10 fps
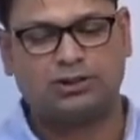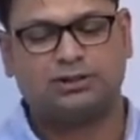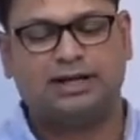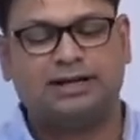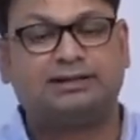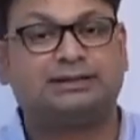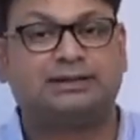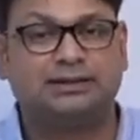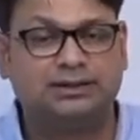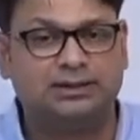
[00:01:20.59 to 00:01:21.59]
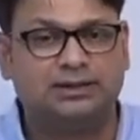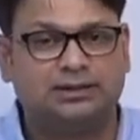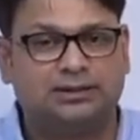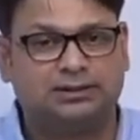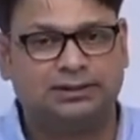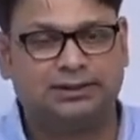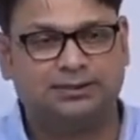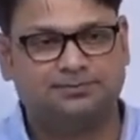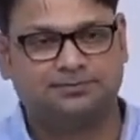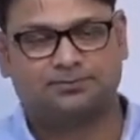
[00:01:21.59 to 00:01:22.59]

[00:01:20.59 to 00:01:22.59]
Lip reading: that the